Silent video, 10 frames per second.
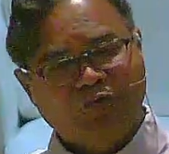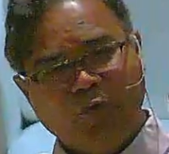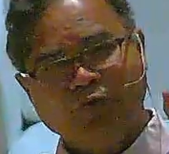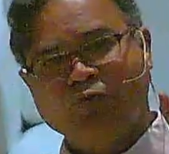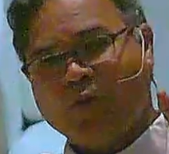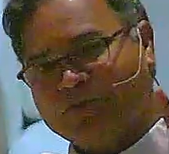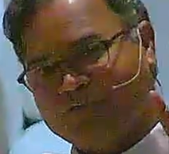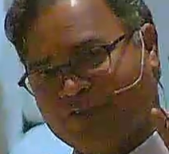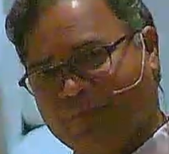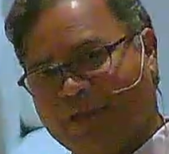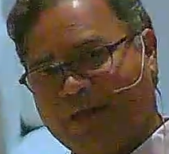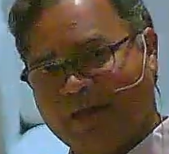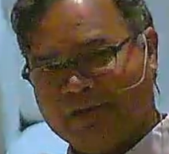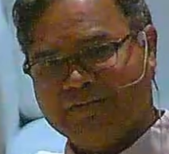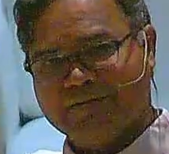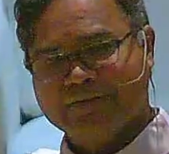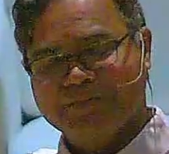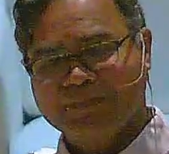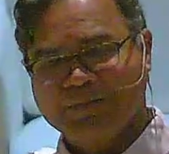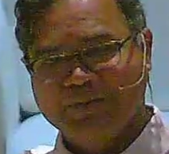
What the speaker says: the fourth watch of the night,